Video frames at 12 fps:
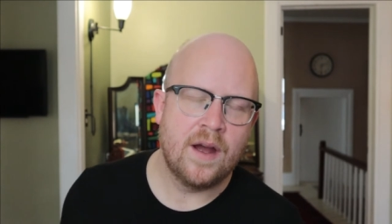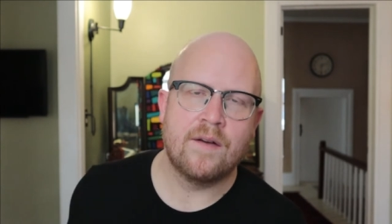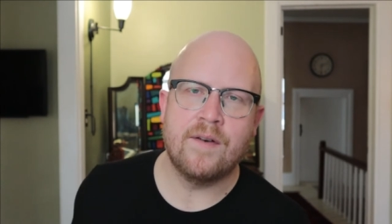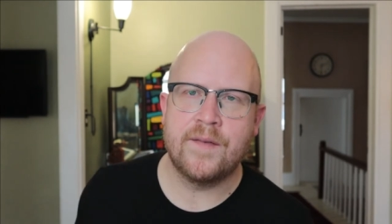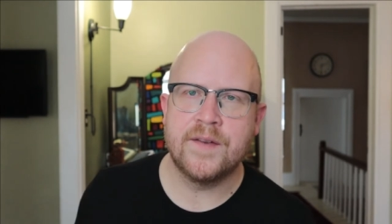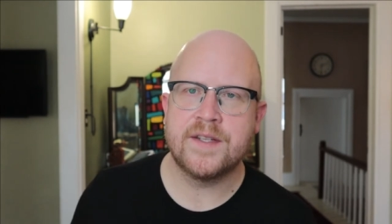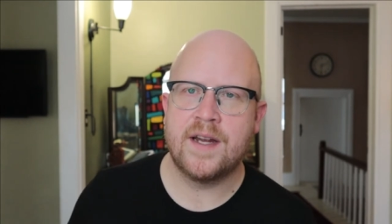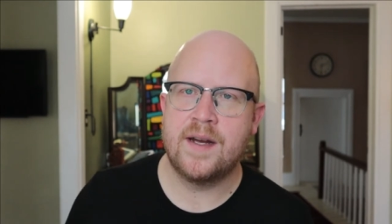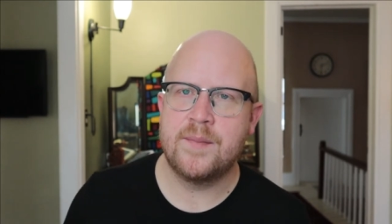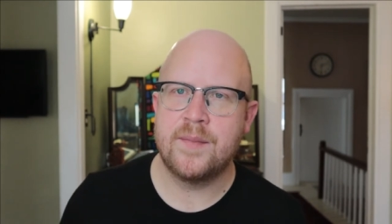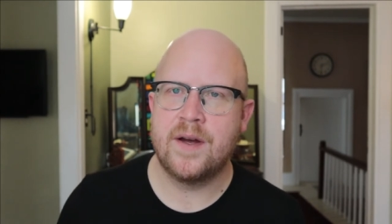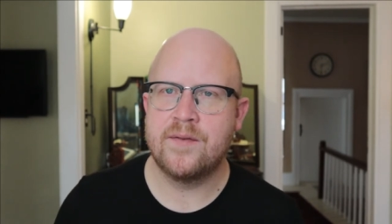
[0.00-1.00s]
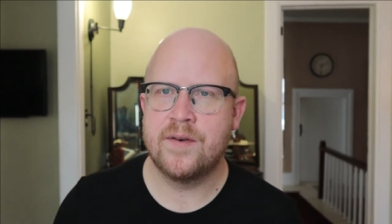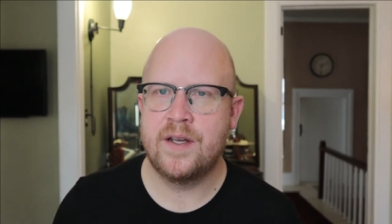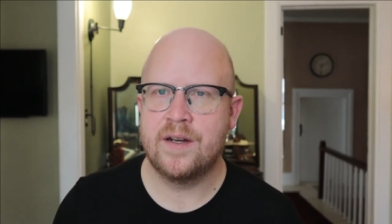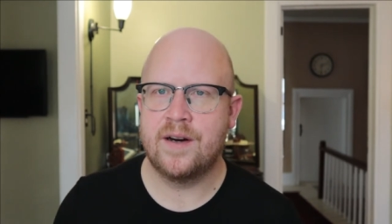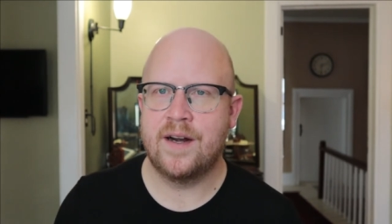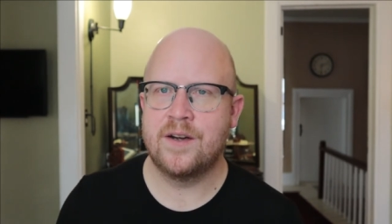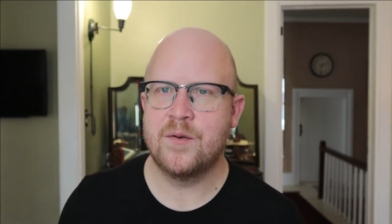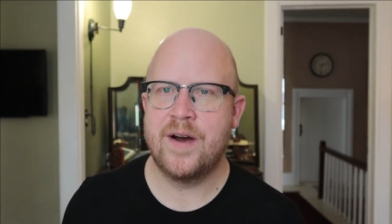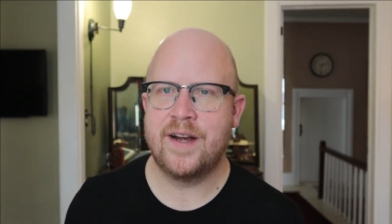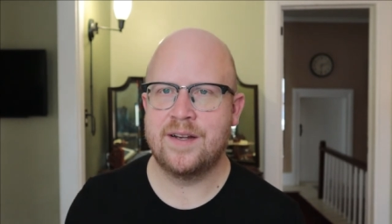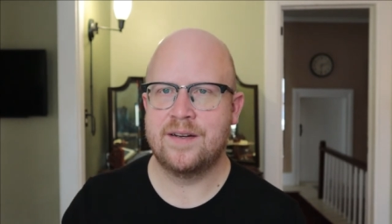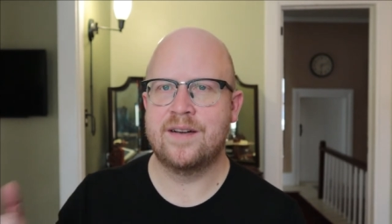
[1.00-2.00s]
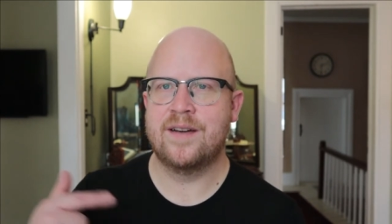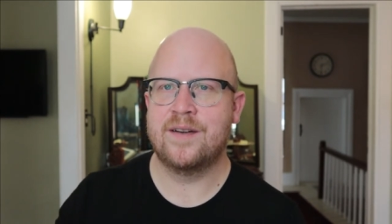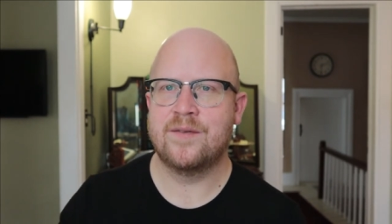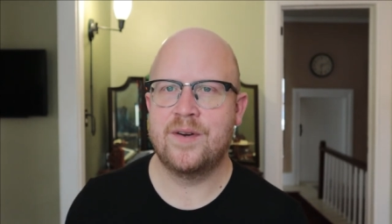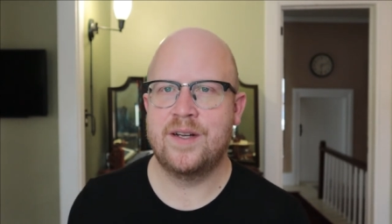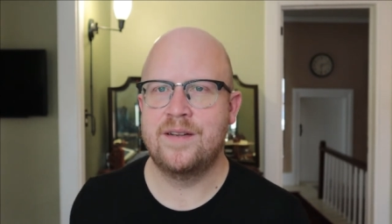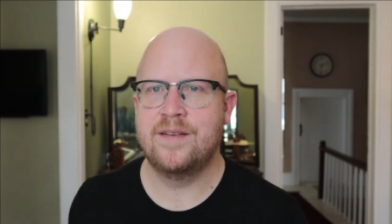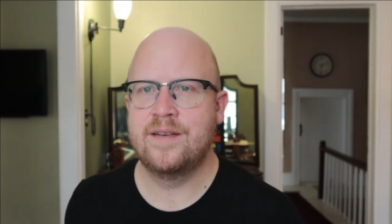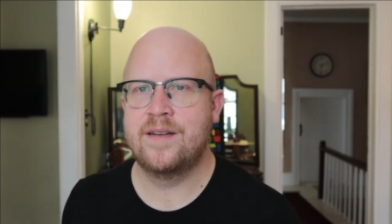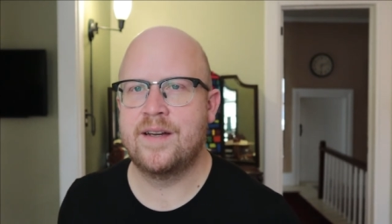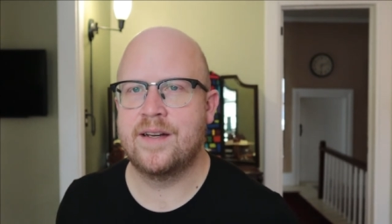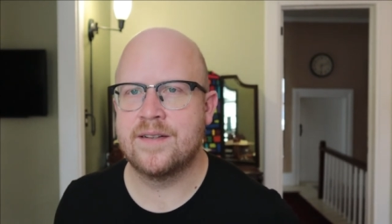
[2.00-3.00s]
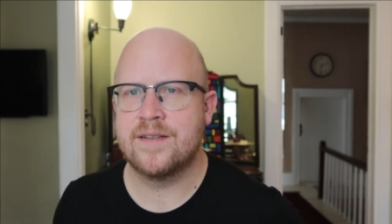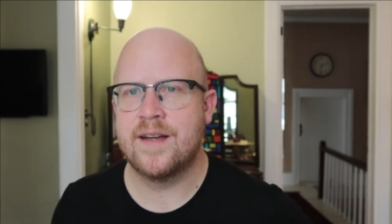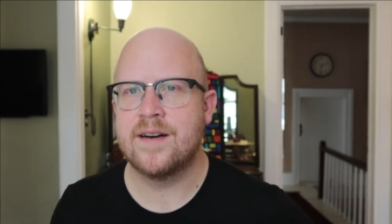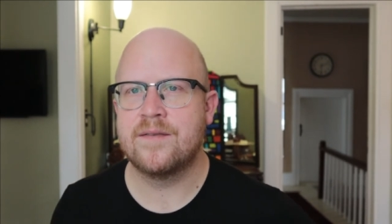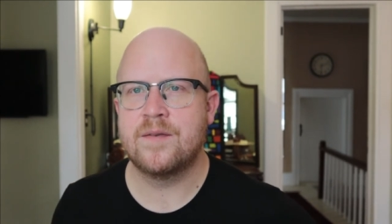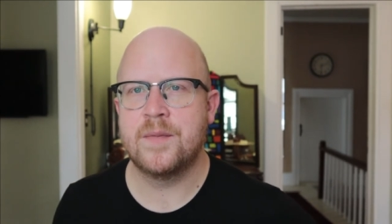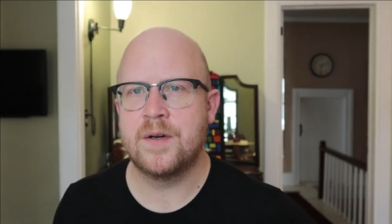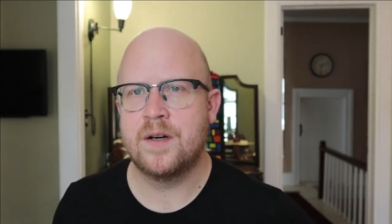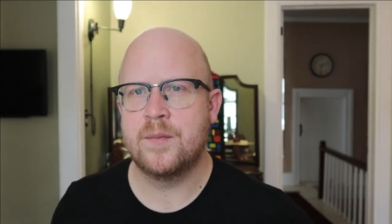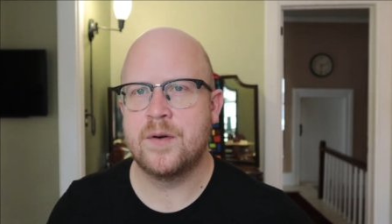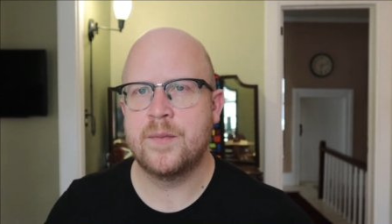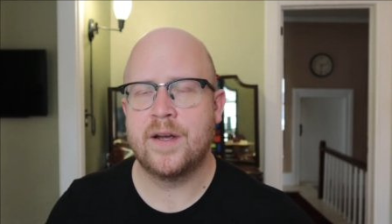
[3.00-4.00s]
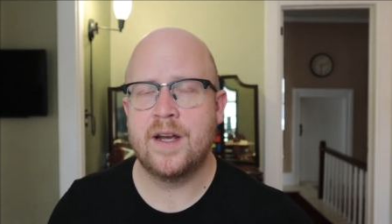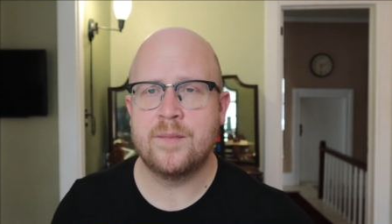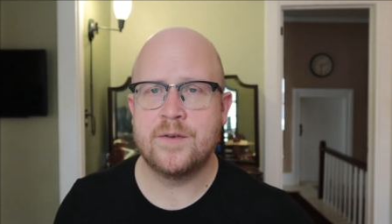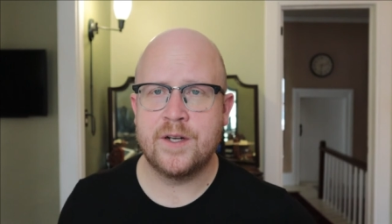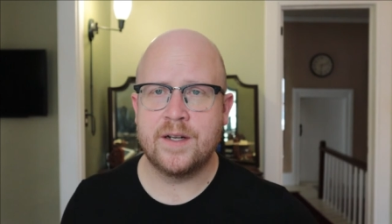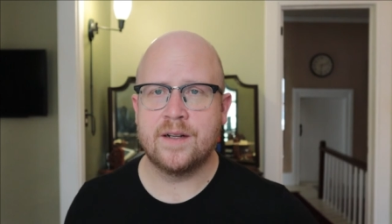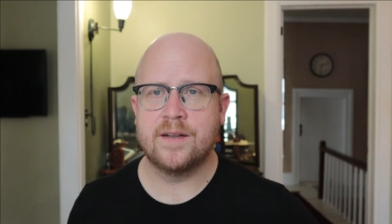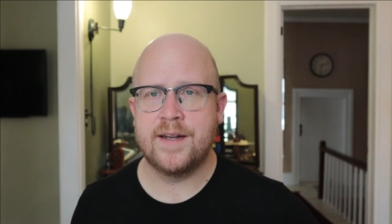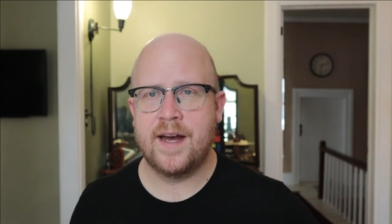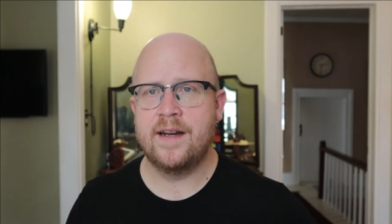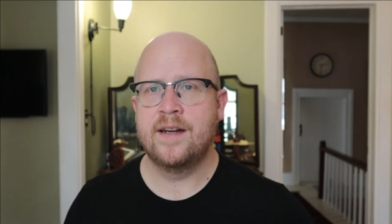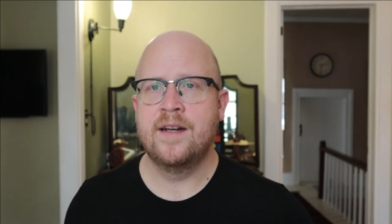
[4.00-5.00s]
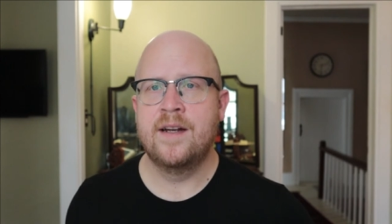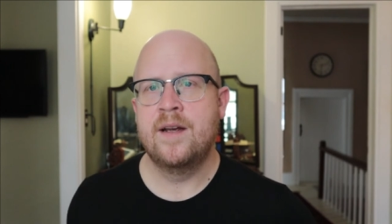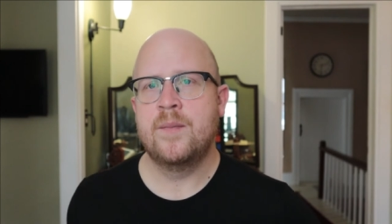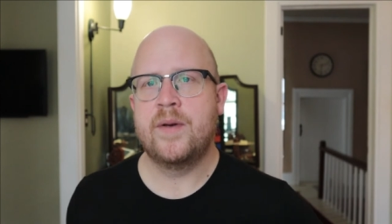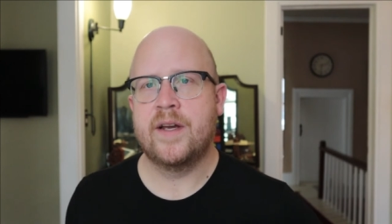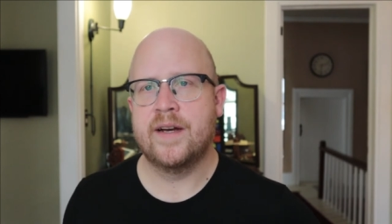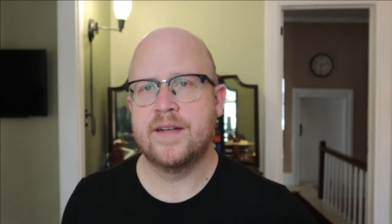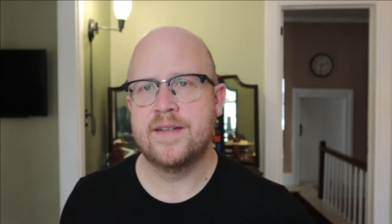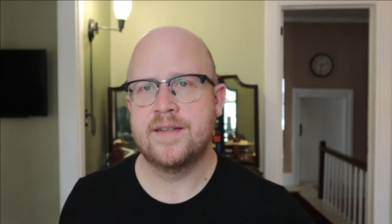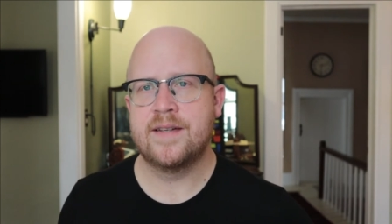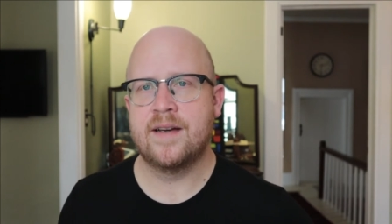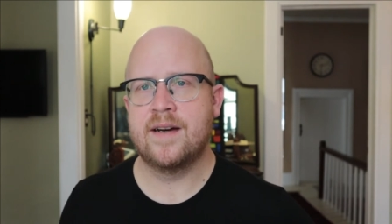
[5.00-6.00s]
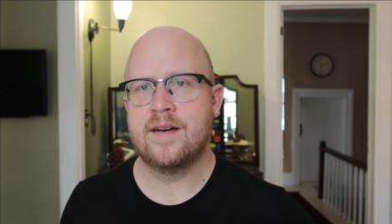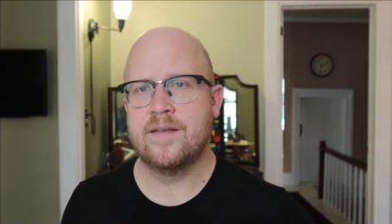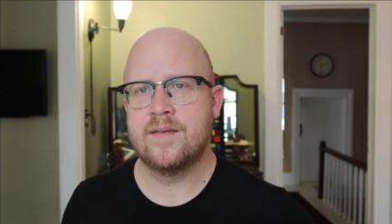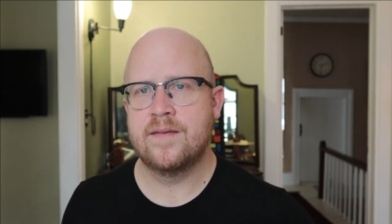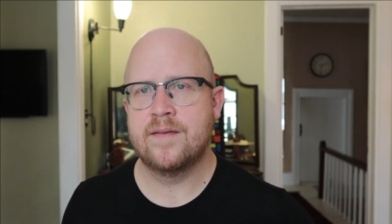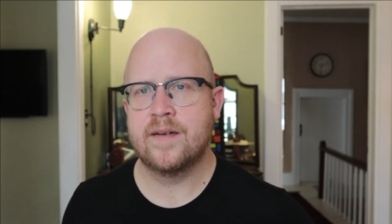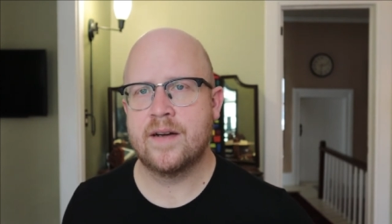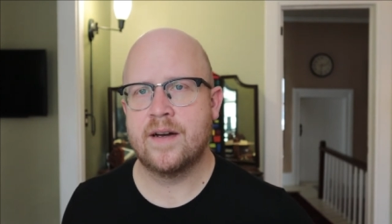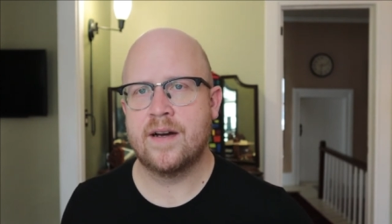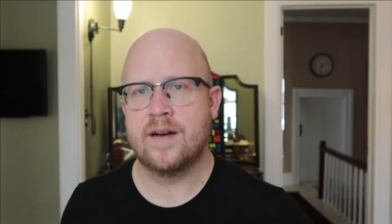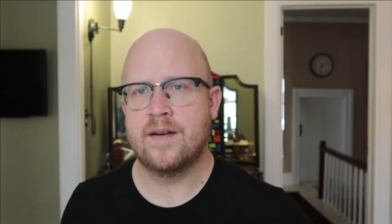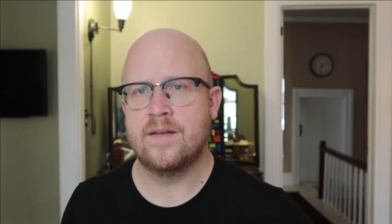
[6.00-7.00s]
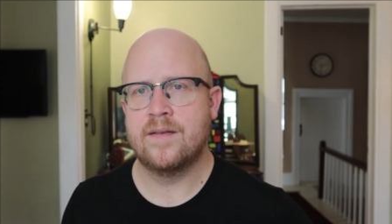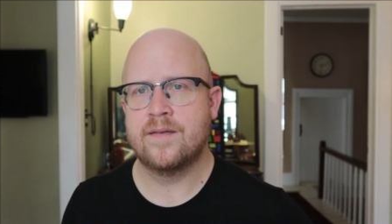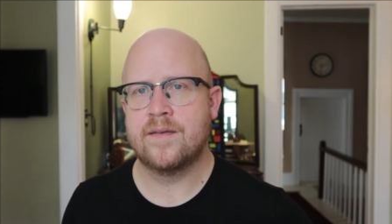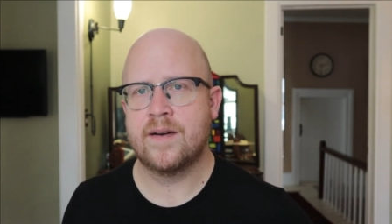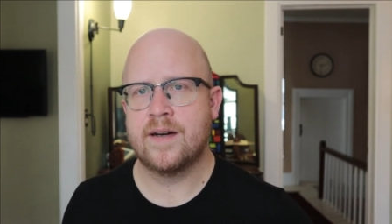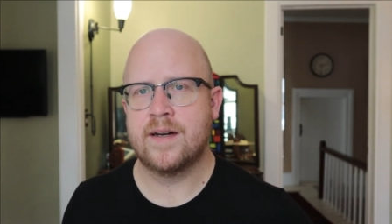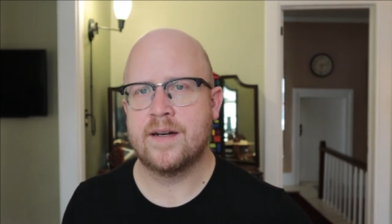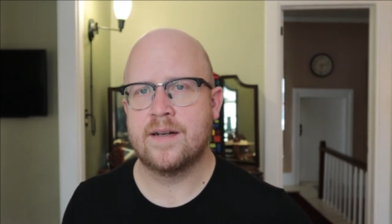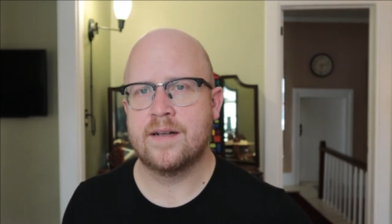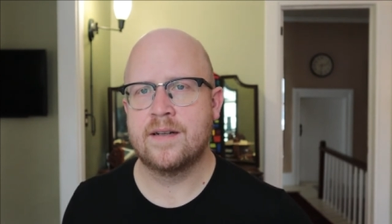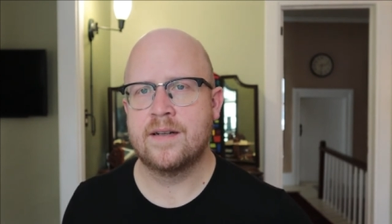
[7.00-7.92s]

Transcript: Around this time every year, I go back and, and read King's letter from a, a Birmingham jail, not because of of uh,